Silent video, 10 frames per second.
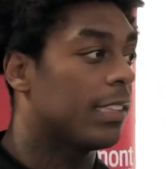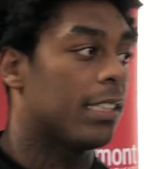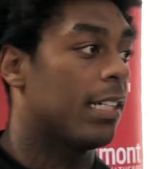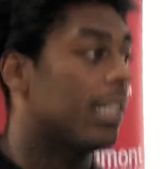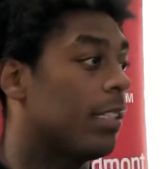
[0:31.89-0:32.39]

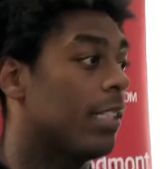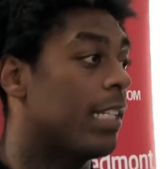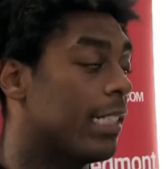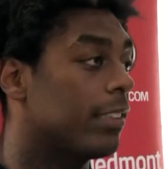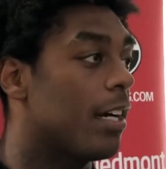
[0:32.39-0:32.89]
And
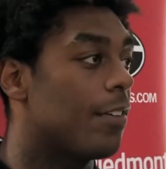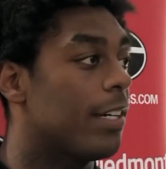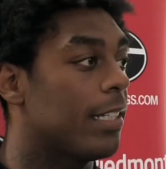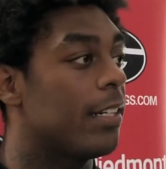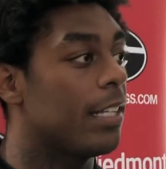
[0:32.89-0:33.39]
that start
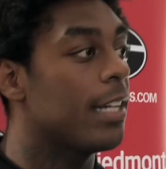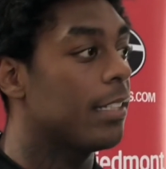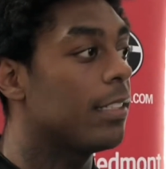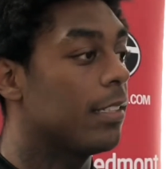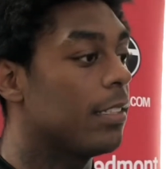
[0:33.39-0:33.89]
right there led
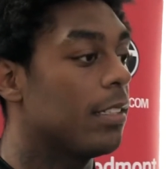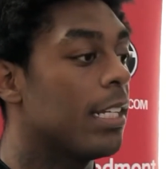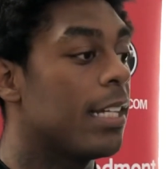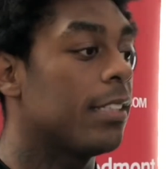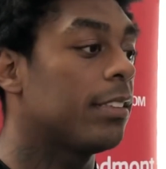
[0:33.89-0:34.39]
us
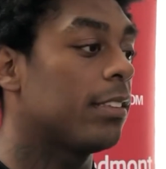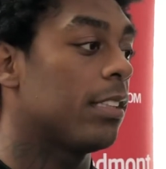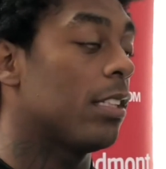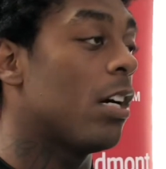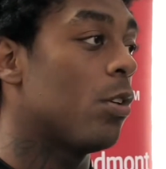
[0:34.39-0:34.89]

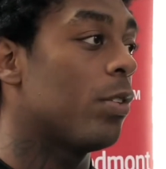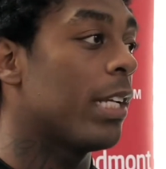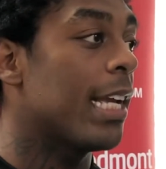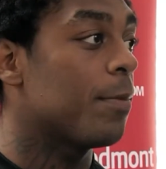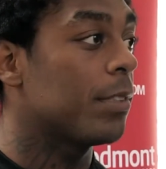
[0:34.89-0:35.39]
to the whole
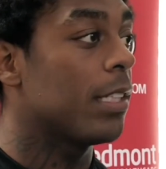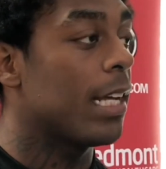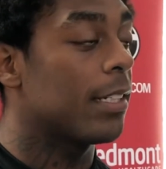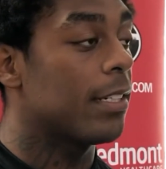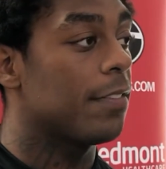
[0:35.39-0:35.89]
game with a
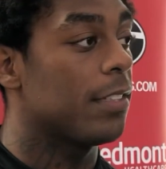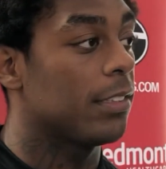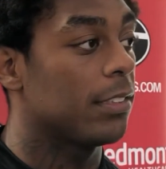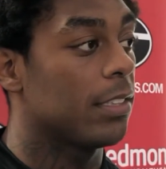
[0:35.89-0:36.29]
lot of confidence.